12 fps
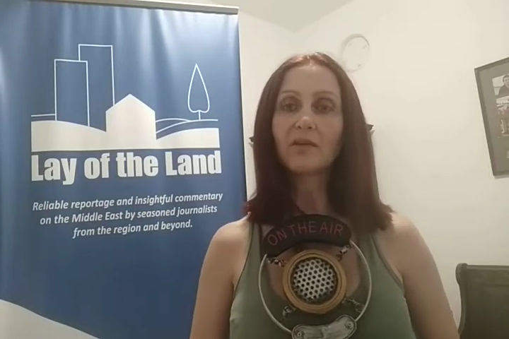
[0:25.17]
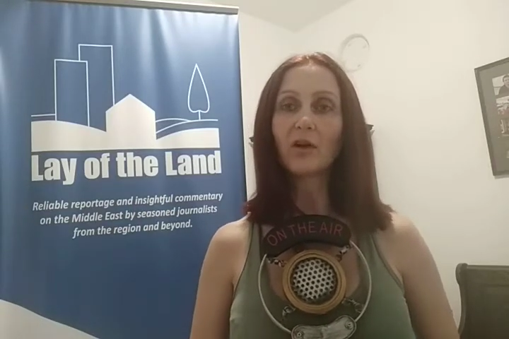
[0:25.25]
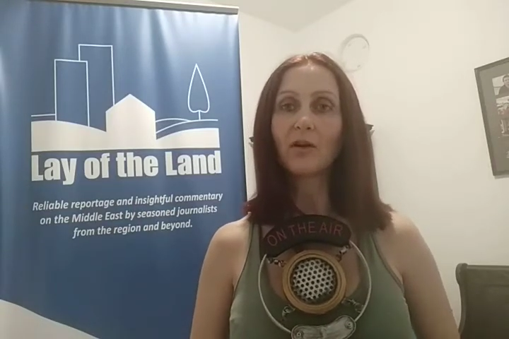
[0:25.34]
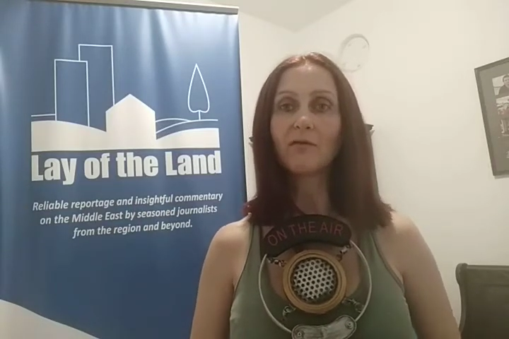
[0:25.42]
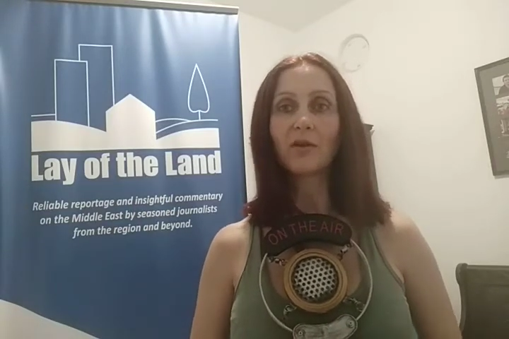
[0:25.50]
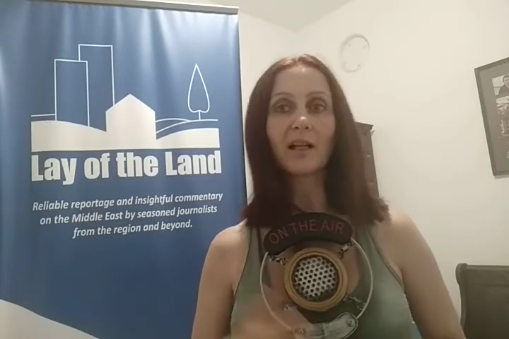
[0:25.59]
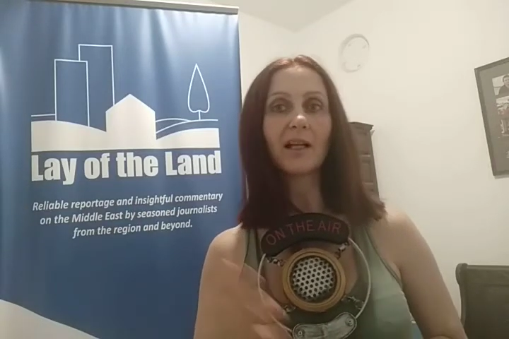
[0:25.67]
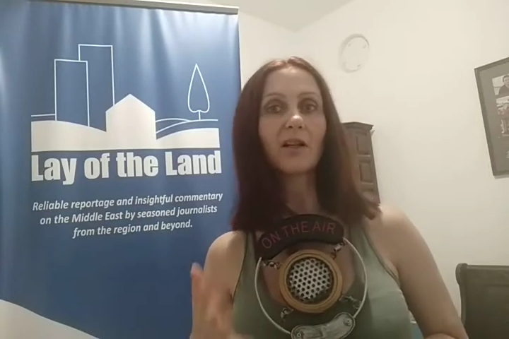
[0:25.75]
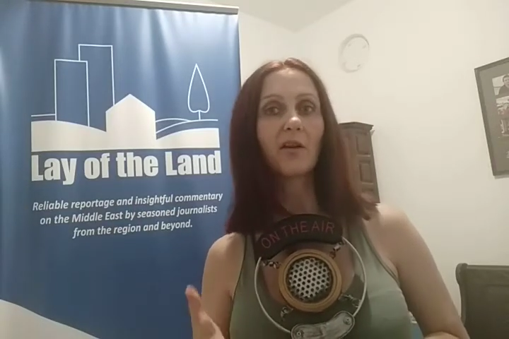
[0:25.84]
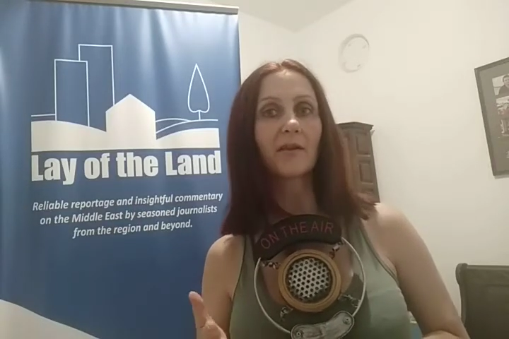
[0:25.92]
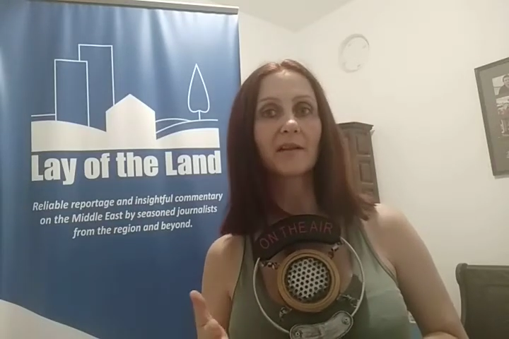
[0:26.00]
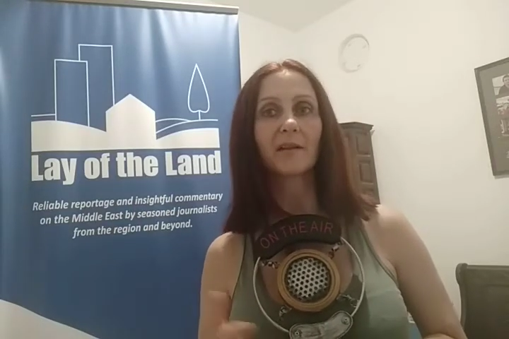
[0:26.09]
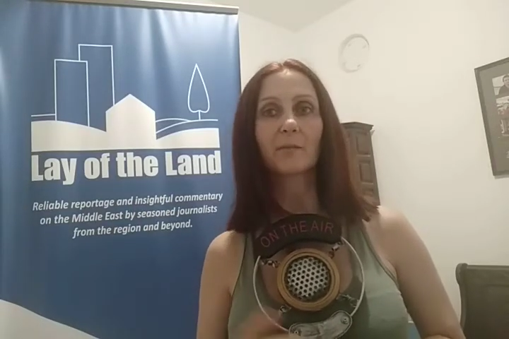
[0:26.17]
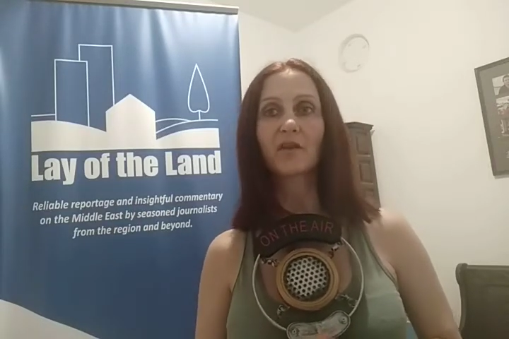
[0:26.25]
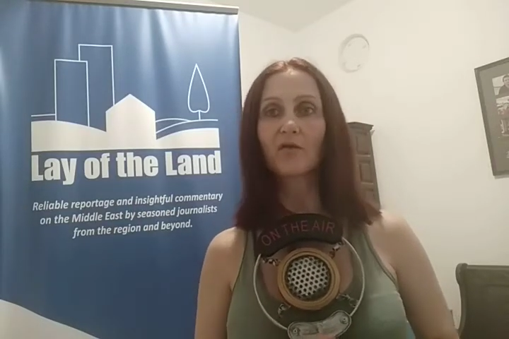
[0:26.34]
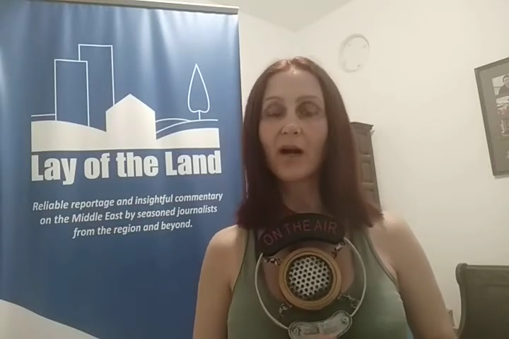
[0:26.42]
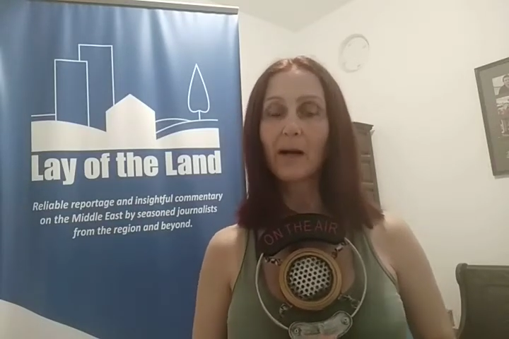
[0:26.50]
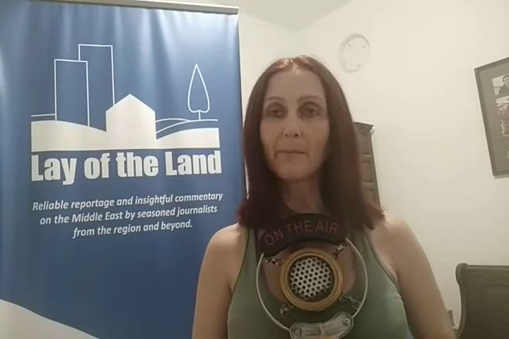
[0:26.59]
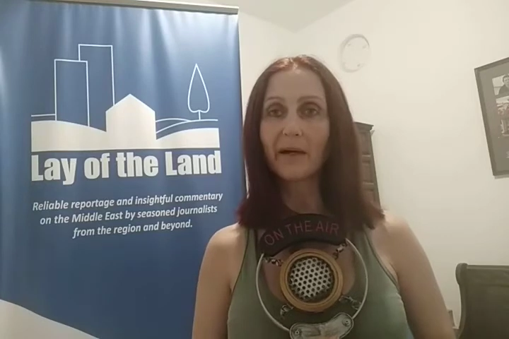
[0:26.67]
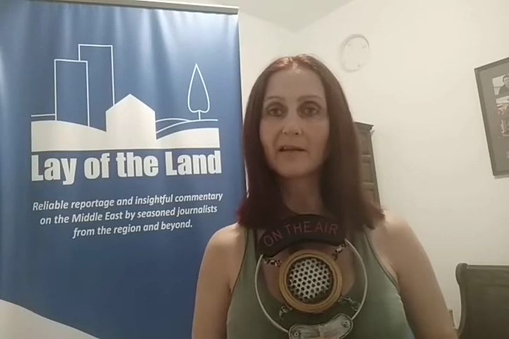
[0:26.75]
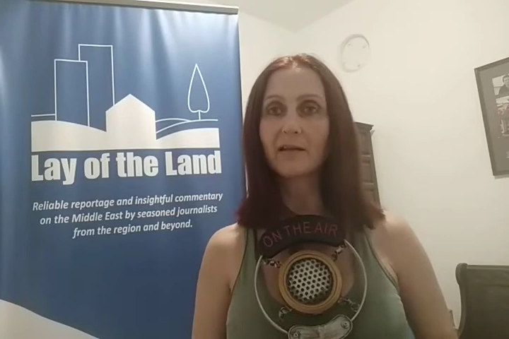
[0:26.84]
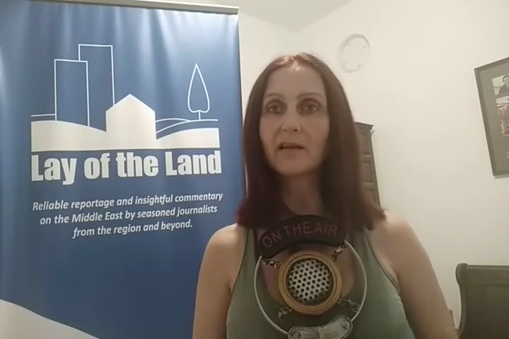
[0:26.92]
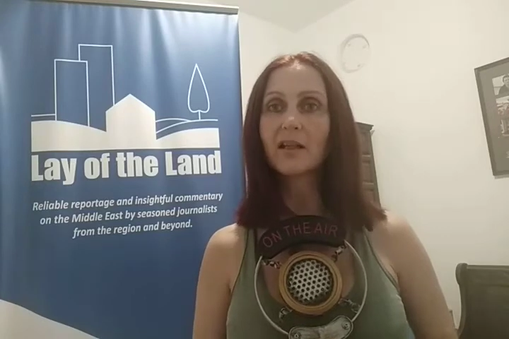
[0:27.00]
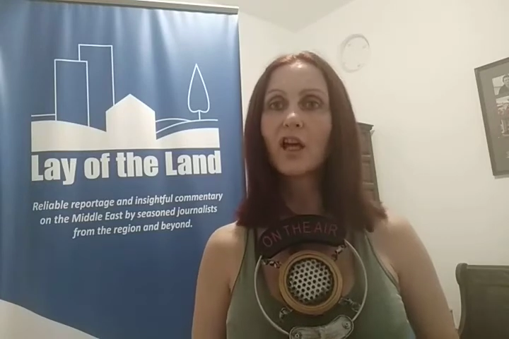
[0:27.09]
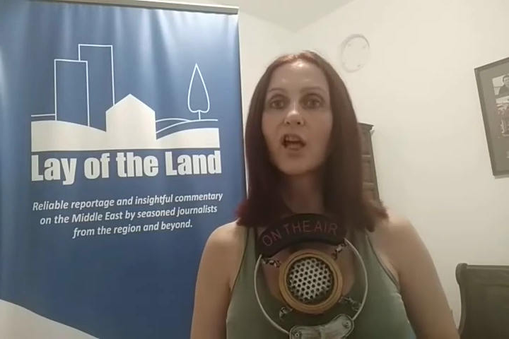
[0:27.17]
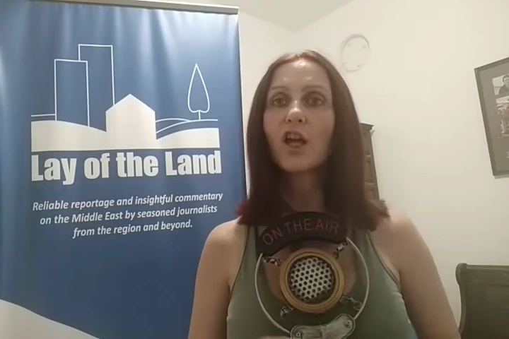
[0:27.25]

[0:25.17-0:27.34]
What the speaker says: So if you click on the subscribe button,